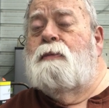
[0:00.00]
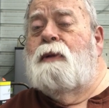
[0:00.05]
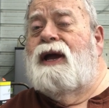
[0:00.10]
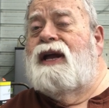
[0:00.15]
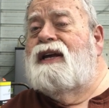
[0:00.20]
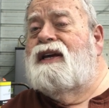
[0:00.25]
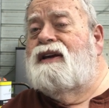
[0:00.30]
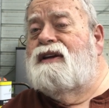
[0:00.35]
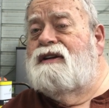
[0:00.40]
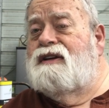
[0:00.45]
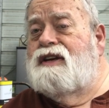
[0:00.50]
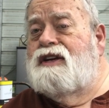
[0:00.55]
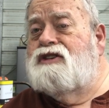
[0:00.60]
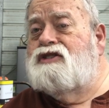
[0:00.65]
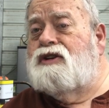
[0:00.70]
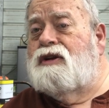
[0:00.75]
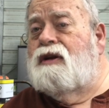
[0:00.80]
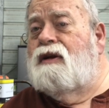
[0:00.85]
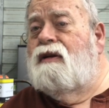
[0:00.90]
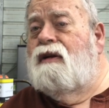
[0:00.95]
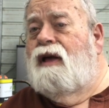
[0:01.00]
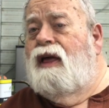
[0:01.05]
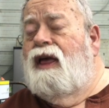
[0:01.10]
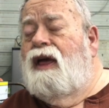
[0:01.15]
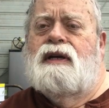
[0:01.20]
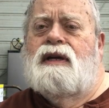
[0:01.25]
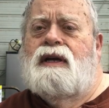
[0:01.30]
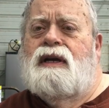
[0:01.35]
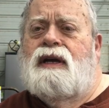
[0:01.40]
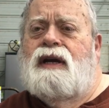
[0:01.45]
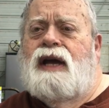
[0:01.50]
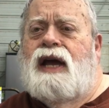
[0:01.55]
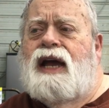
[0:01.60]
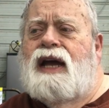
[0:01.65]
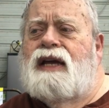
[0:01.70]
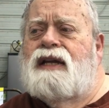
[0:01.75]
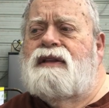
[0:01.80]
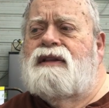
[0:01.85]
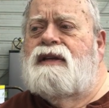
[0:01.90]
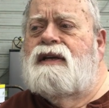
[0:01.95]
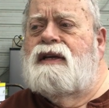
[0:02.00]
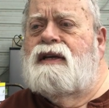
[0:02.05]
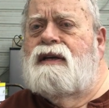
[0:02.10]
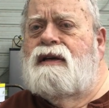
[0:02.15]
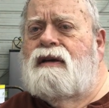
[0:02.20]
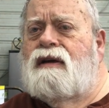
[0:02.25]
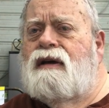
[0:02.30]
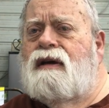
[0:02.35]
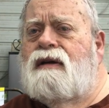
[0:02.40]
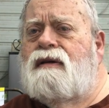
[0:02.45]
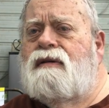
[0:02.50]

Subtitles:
paint condition. At the